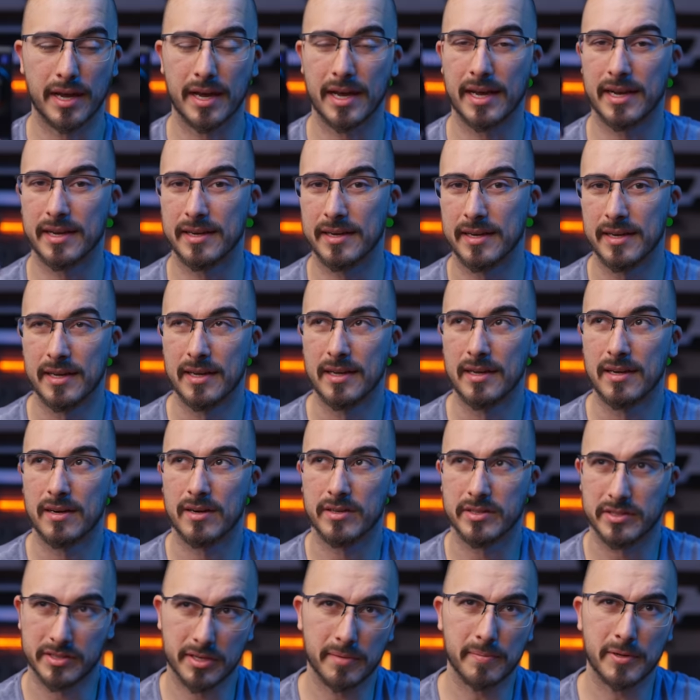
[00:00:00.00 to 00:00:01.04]
And
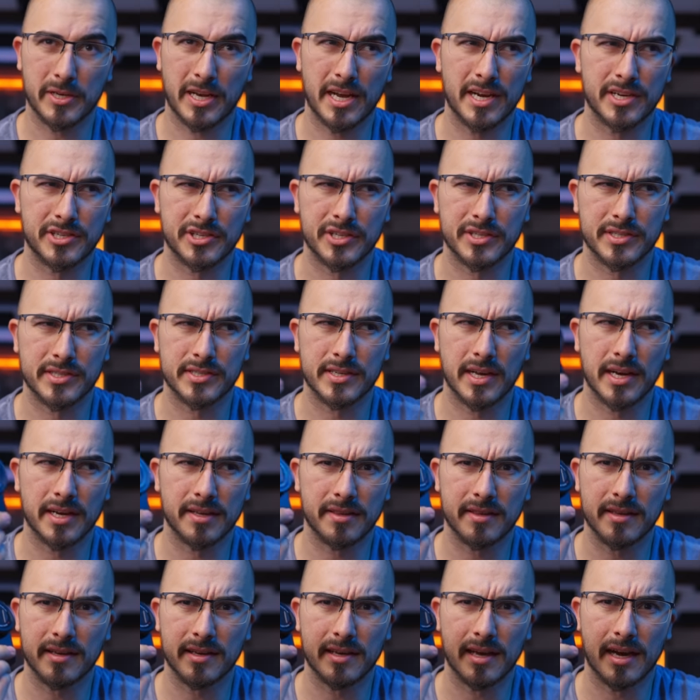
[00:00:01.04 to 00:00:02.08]
on some occasions, I
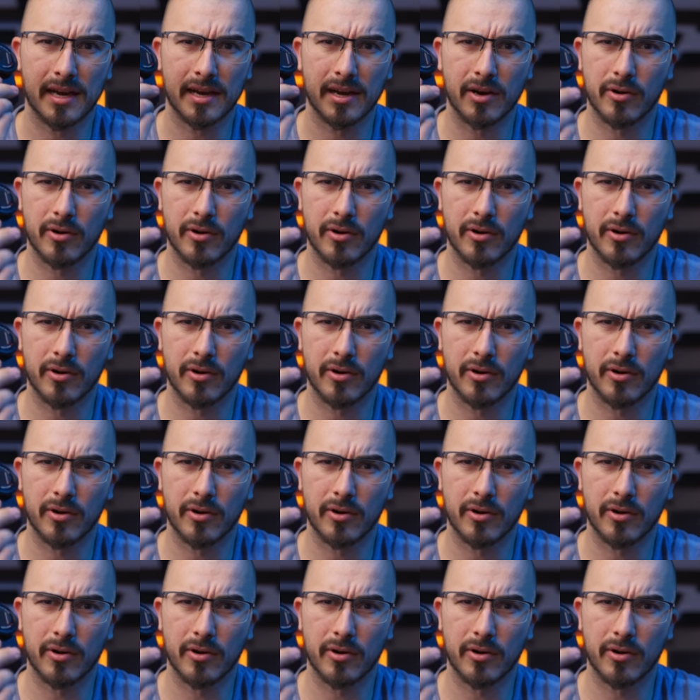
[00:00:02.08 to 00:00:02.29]
think I